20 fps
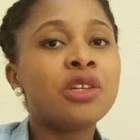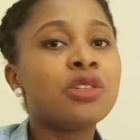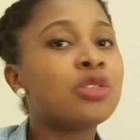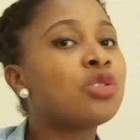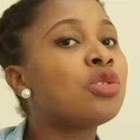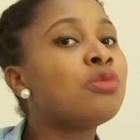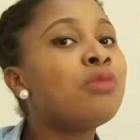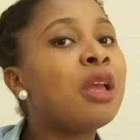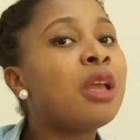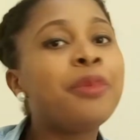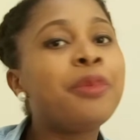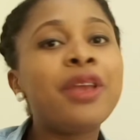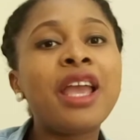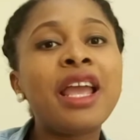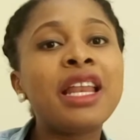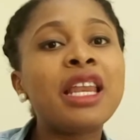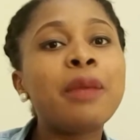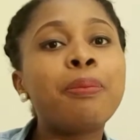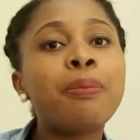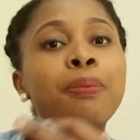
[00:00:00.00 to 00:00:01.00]
to maybe
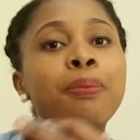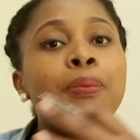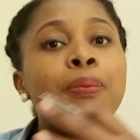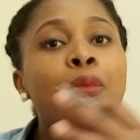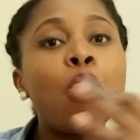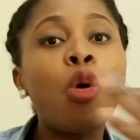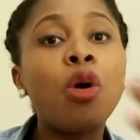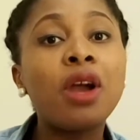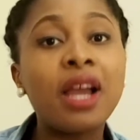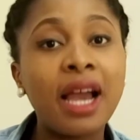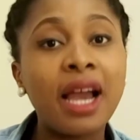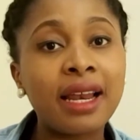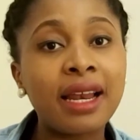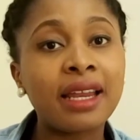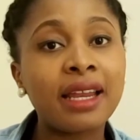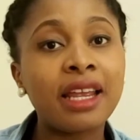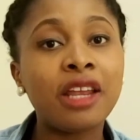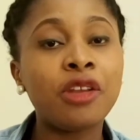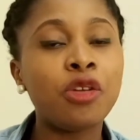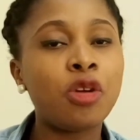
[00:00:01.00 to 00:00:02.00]
any organ
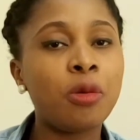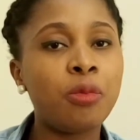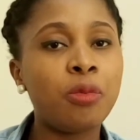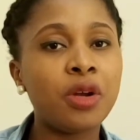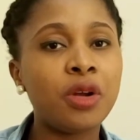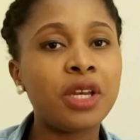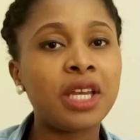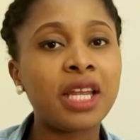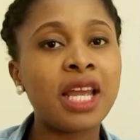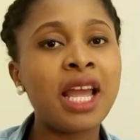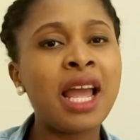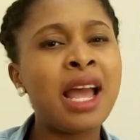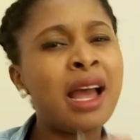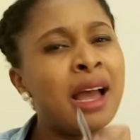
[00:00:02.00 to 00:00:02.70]
in your body.